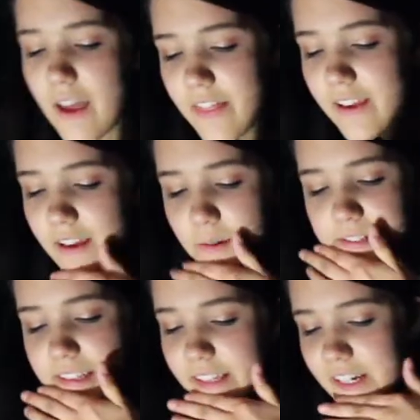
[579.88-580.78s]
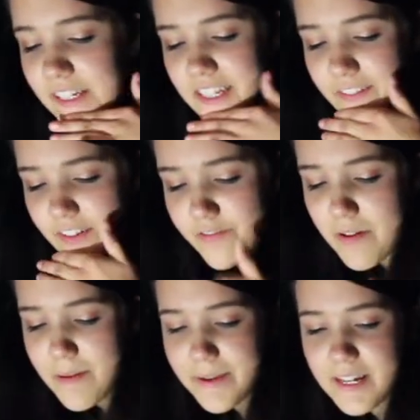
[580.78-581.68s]
I think it was a little different for
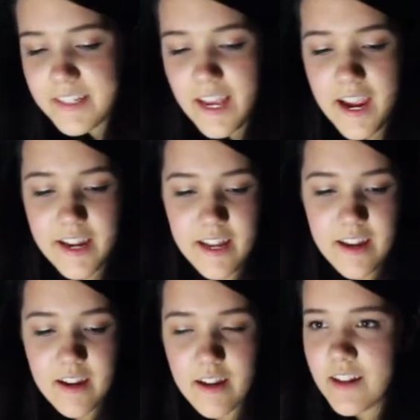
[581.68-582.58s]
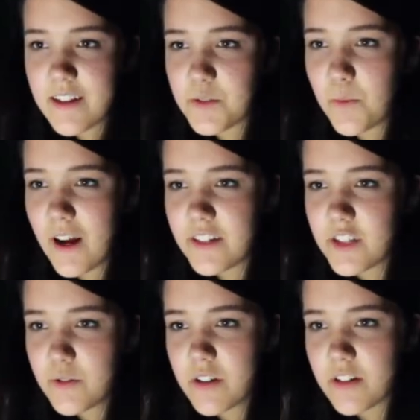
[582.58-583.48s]
me because Aiden is what,
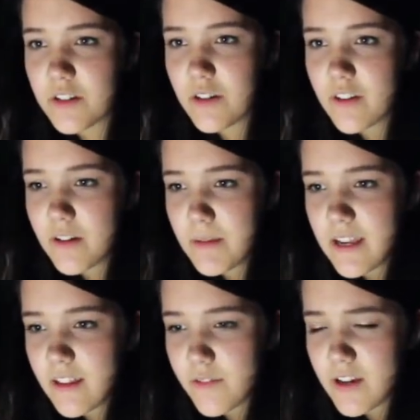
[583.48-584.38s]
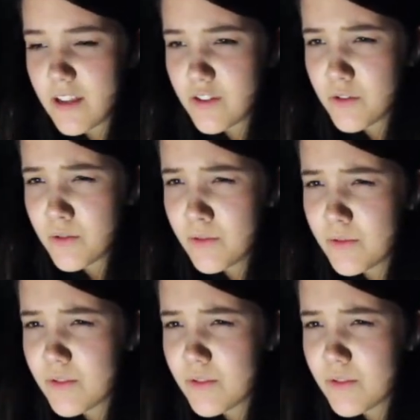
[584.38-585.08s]
2 years older than me? Two